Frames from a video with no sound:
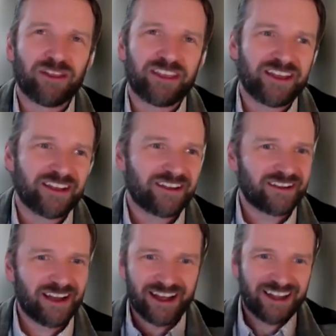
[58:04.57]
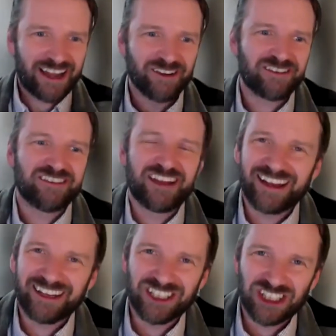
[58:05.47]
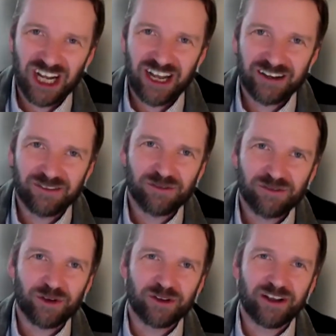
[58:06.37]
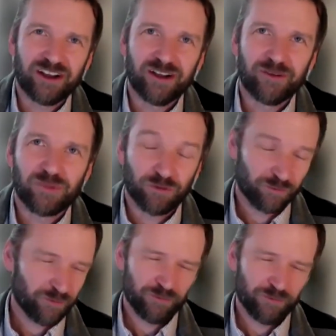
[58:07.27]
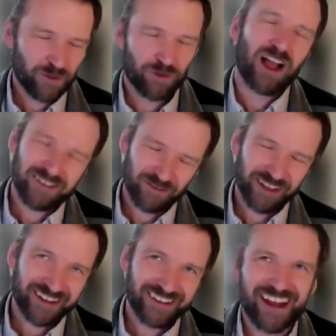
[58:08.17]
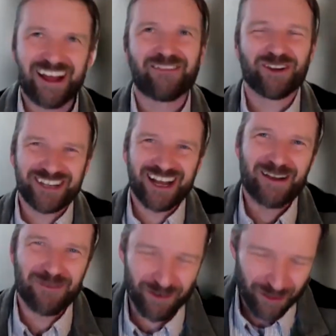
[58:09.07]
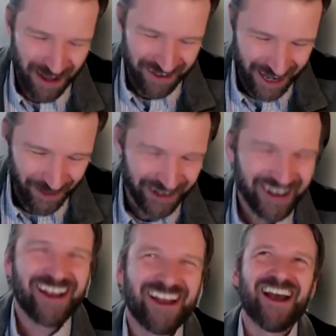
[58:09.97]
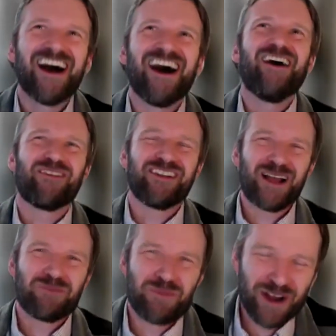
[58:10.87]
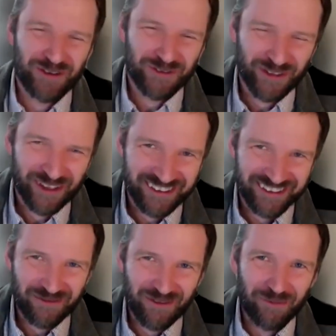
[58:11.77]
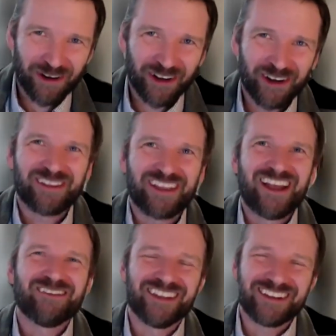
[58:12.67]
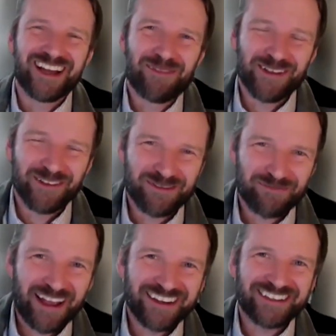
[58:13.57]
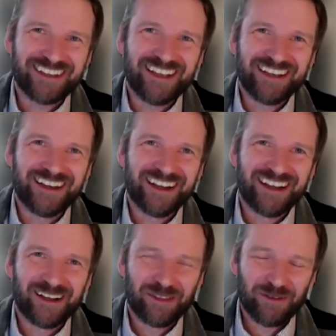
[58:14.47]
want to thank Katie, Suzanne, and Sean for lots of things, for your time over the past hour, for your time preparing for this webinar, for the time that you spent in